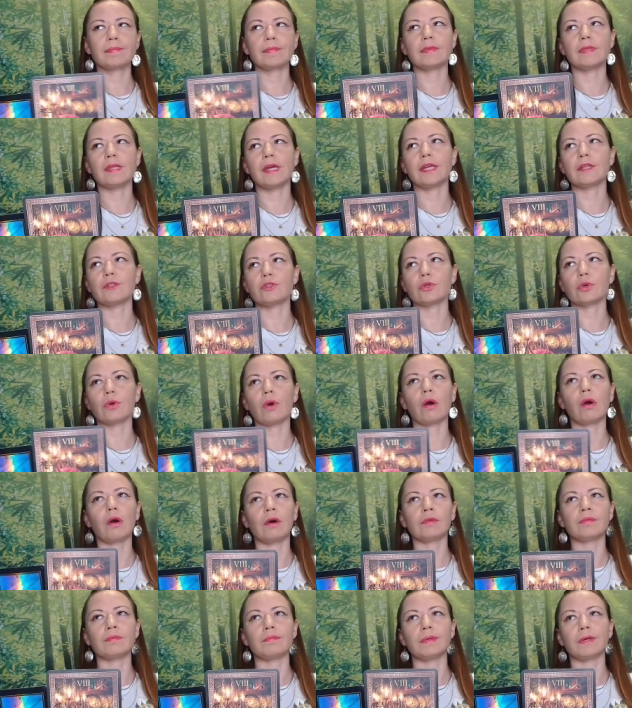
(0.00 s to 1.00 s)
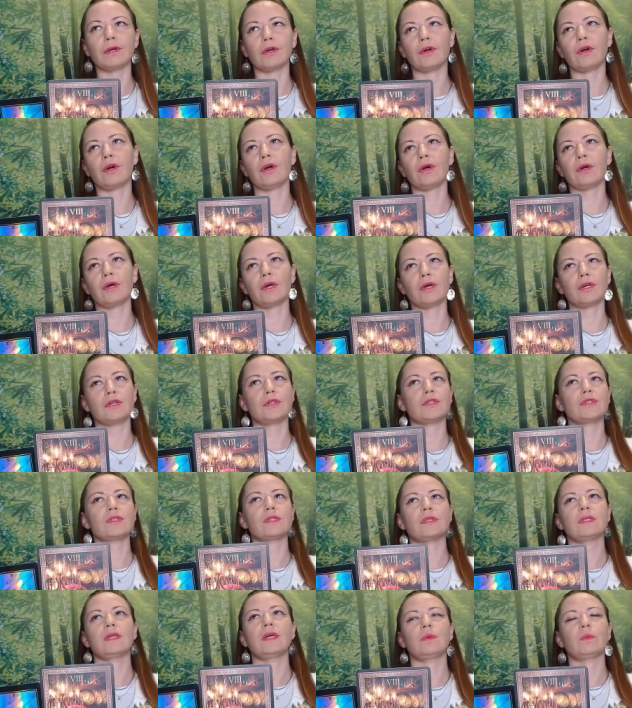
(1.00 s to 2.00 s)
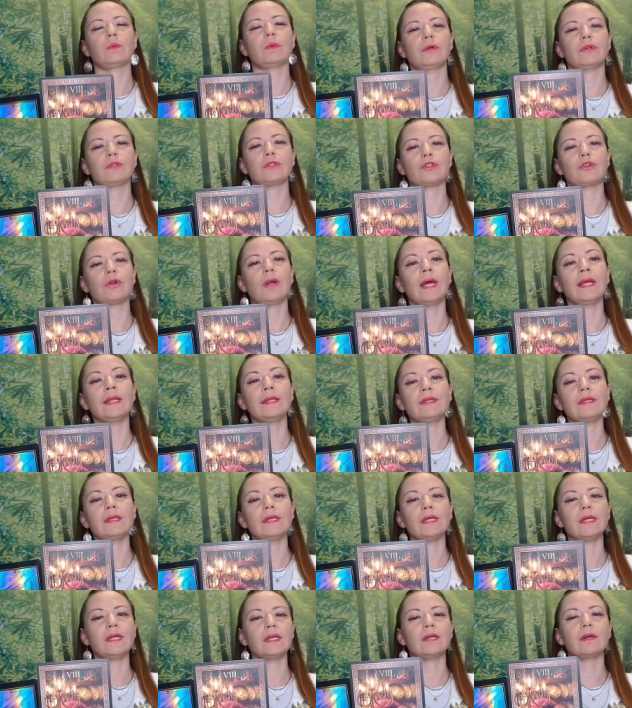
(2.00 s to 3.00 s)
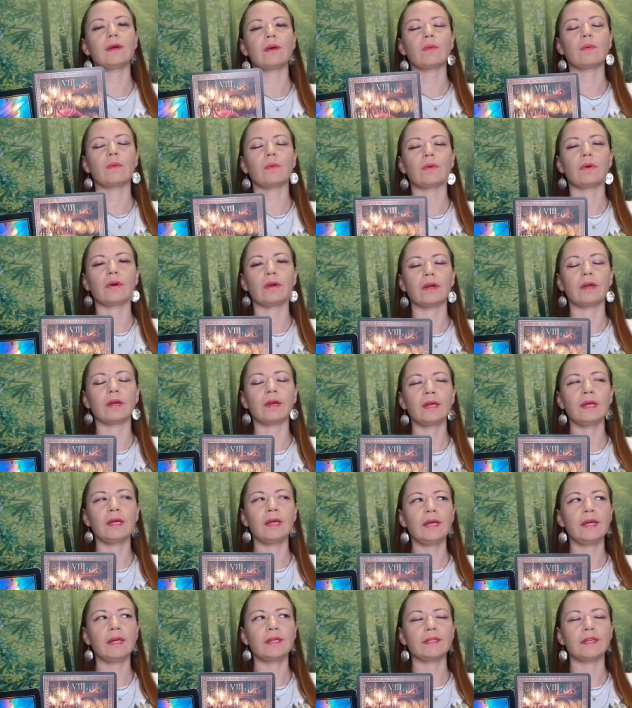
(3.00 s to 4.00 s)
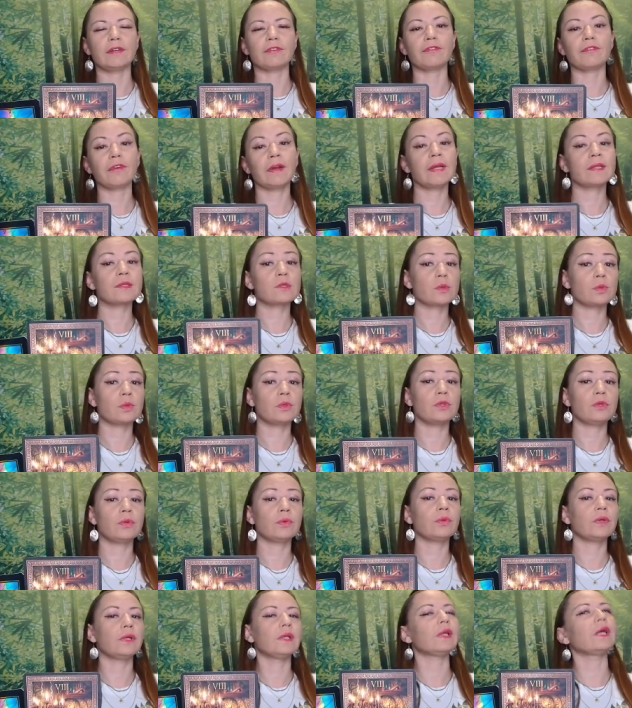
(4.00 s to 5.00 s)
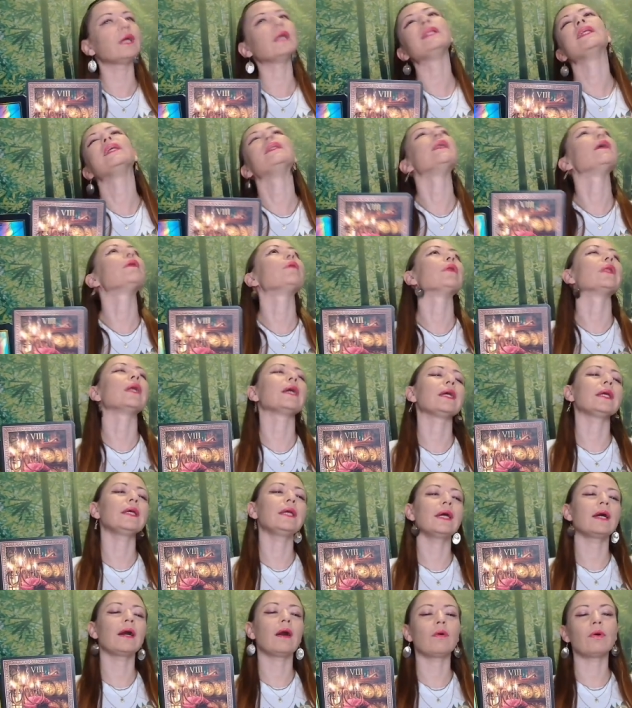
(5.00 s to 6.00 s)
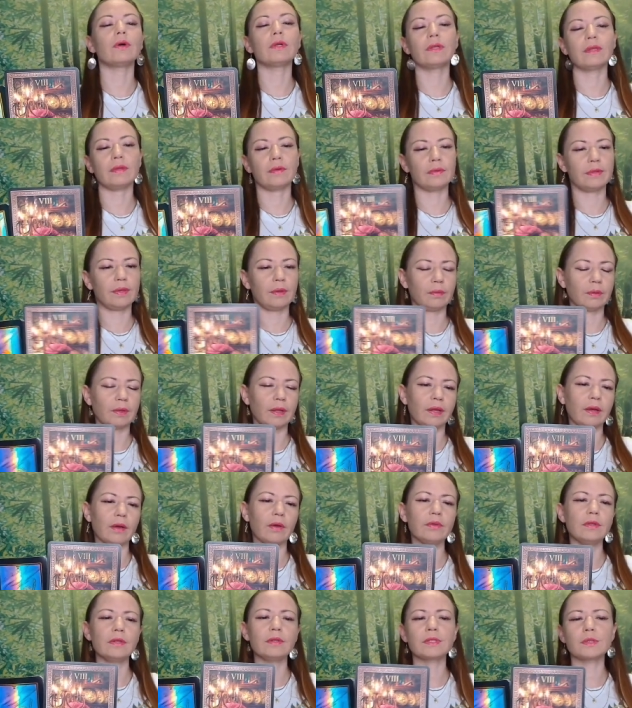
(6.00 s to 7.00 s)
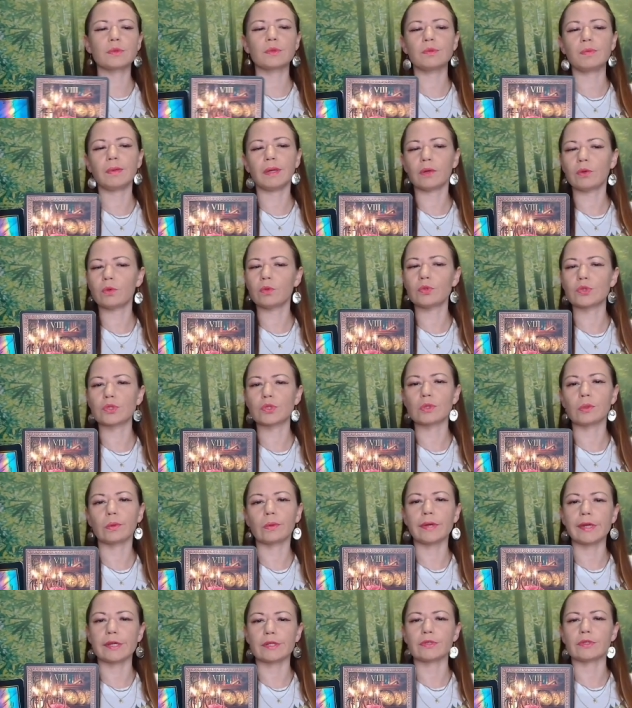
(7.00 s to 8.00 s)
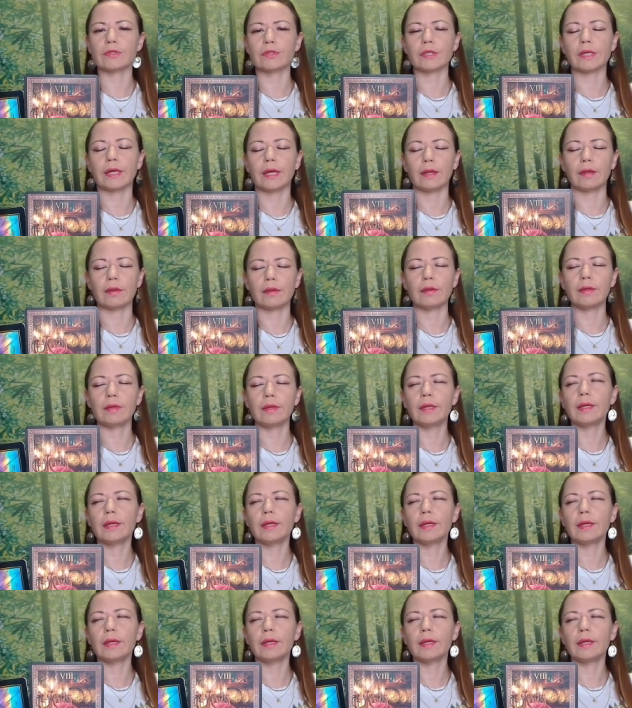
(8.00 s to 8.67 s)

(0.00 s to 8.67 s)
they took on because they were trendy or their friends were doing it, and they were like, yeah, or they were like, oh, this would be a cool story to tell,